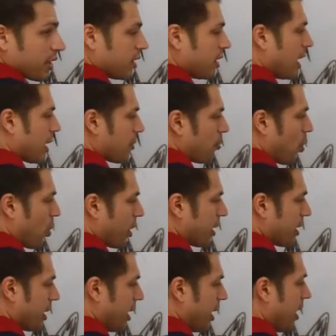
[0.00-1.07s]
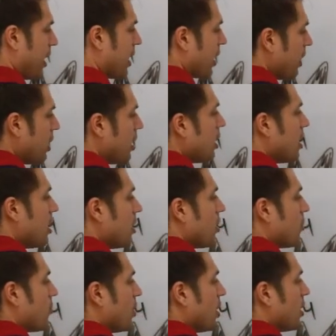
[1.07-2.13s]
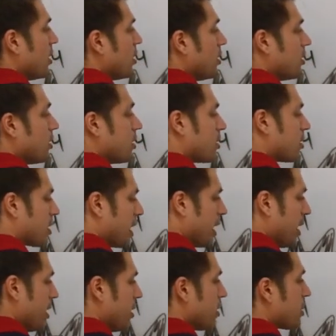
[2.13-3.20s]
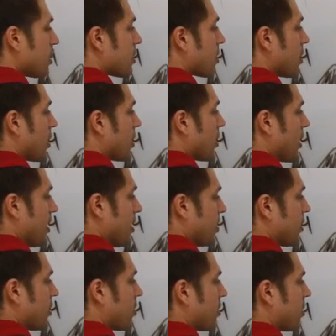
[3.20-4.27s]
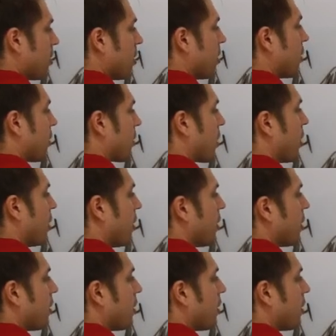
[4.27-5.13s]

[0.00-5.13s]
like point E will see sunrise. Okay.